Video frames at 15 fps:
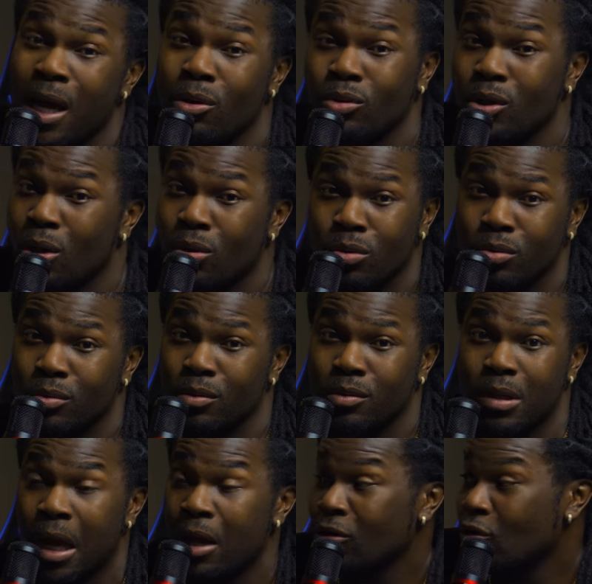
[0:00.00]
I don't know.
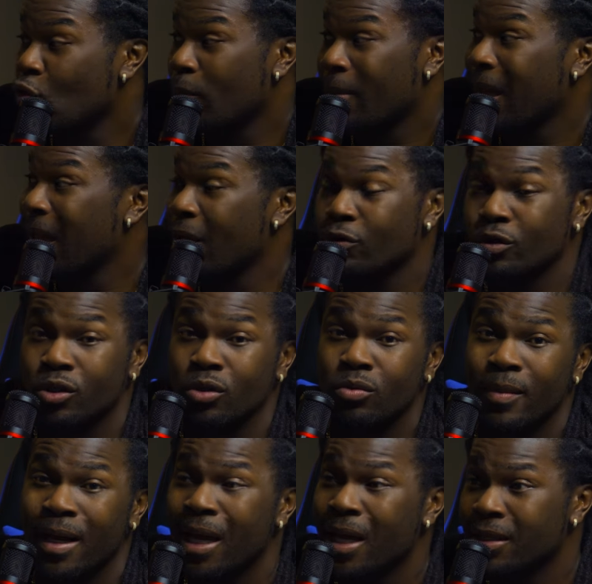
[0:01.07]
I don't know what my hand will do.
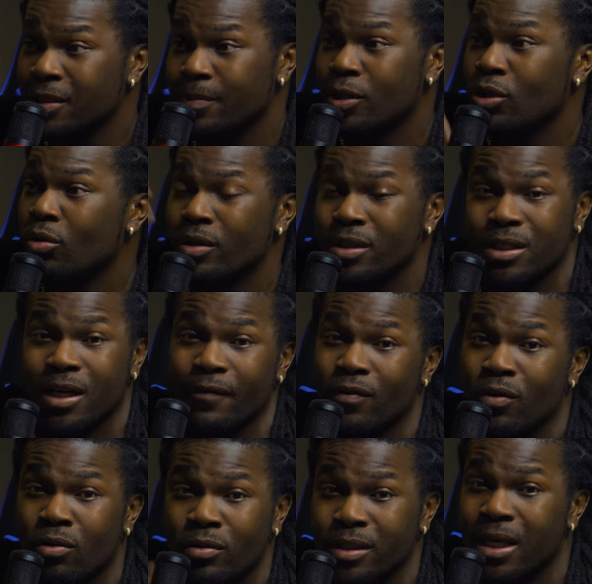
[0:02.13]
My hand just be doing stuff
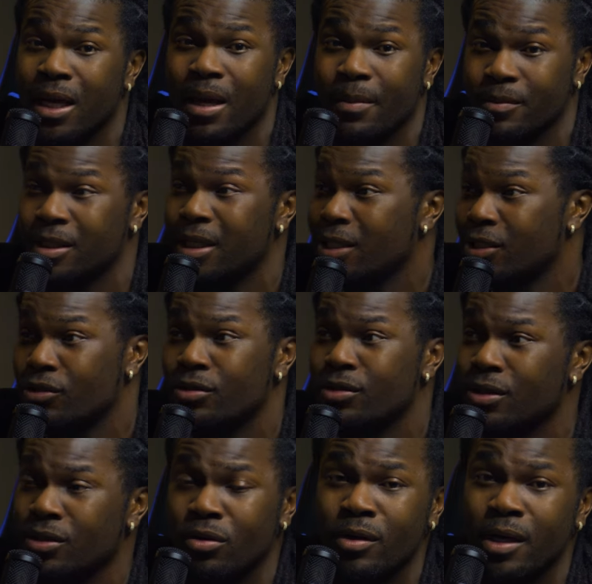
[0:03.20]
all the time.
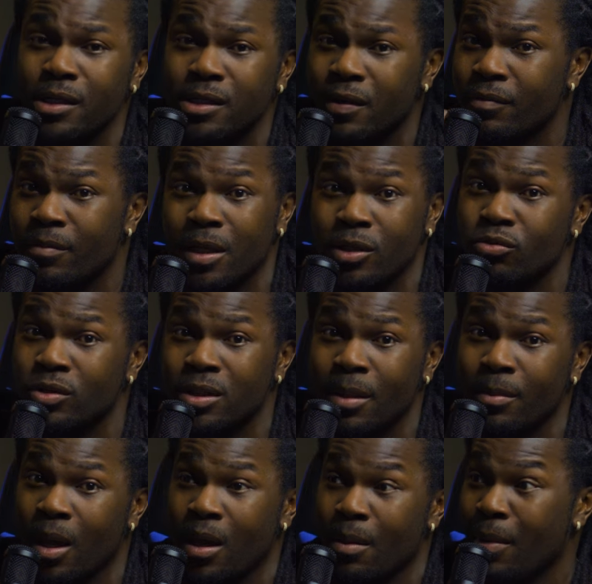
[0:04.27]
Gestures and all that stuff. It might do
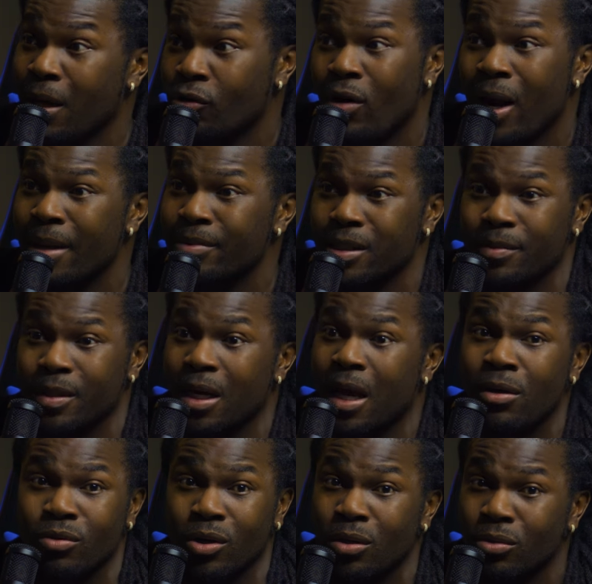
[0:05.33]
something. Might grab something.
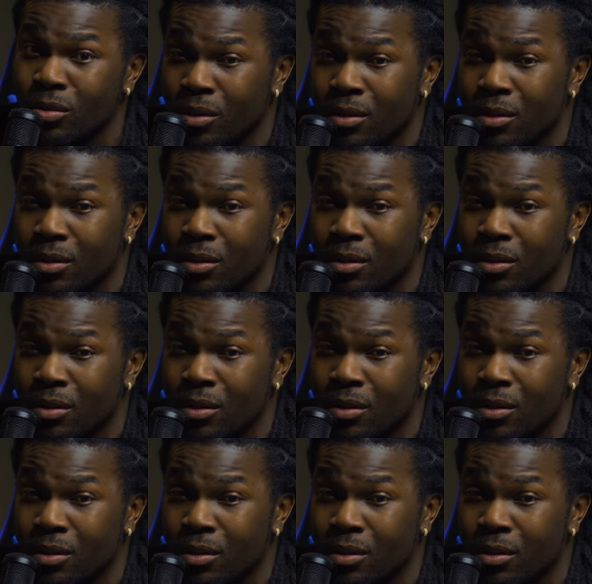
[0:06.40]
I don't know.